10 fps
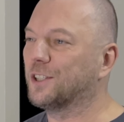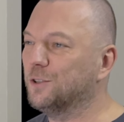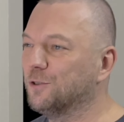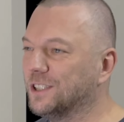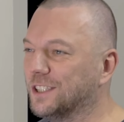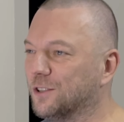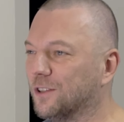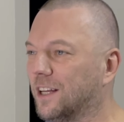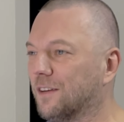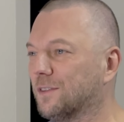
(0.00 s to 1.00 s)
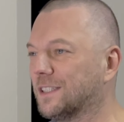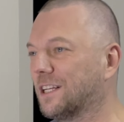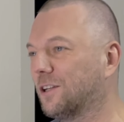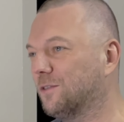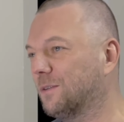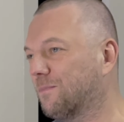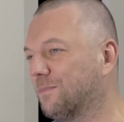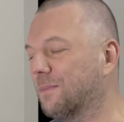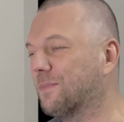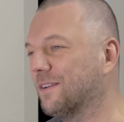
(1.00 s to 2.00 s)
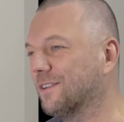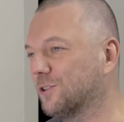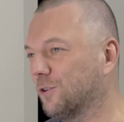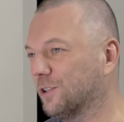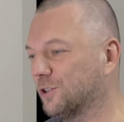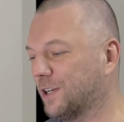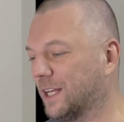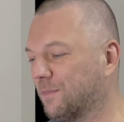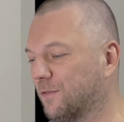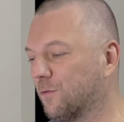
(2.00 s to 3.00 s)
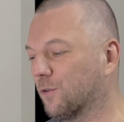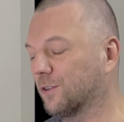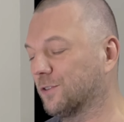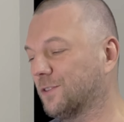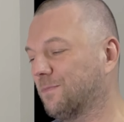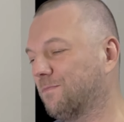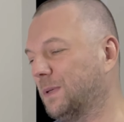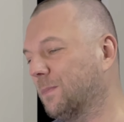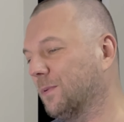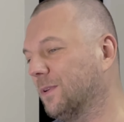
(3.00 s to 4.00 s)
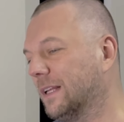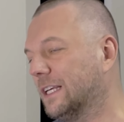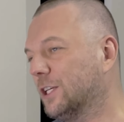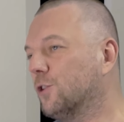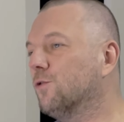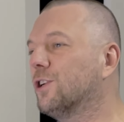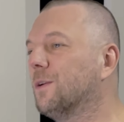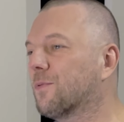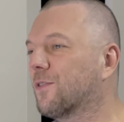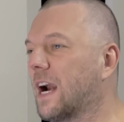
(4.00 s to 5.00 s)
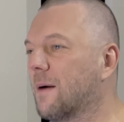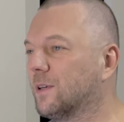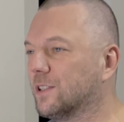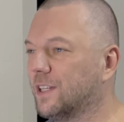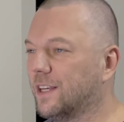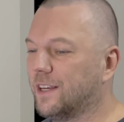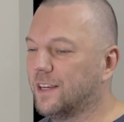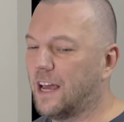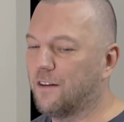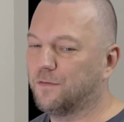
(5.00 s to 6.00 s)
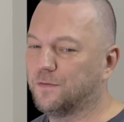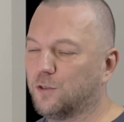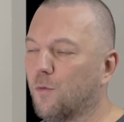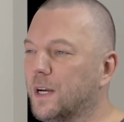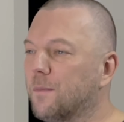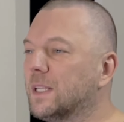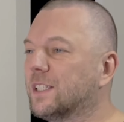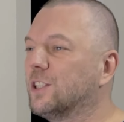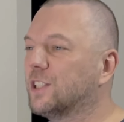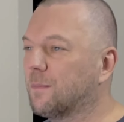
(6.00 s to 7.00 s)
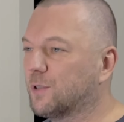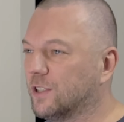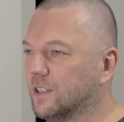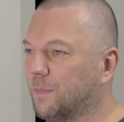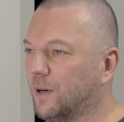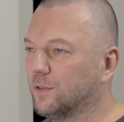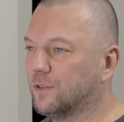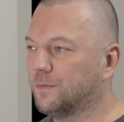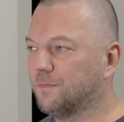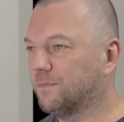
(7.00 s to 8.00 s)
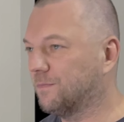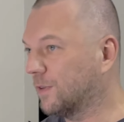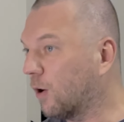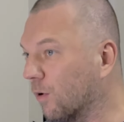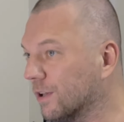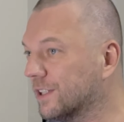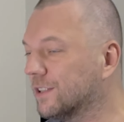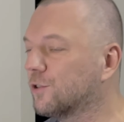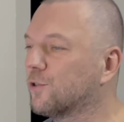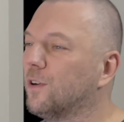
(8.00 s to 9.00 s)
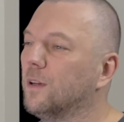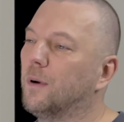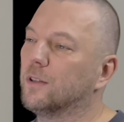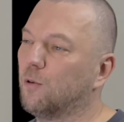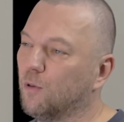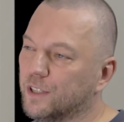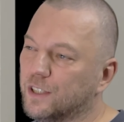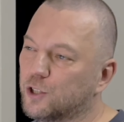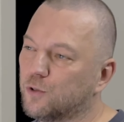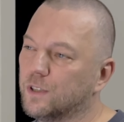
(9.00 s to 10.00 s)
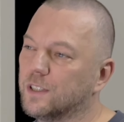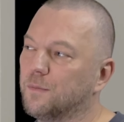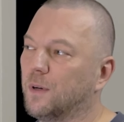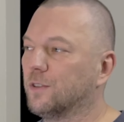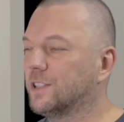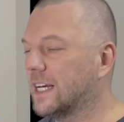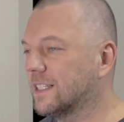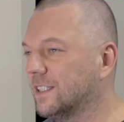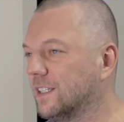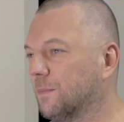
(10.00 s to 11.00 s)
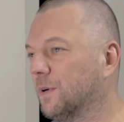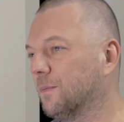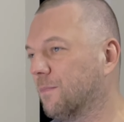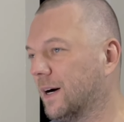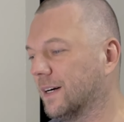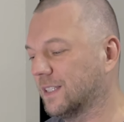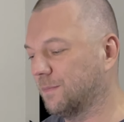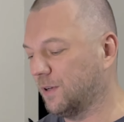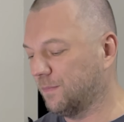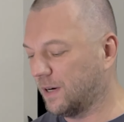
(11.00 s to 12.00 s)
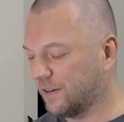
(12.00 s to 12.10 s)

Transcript: using in your life instead of the previous knowledge you had before, because people, usually programmers, they have so many misconceptions about quality control, about quality assurance, about testing, about bugs, about bug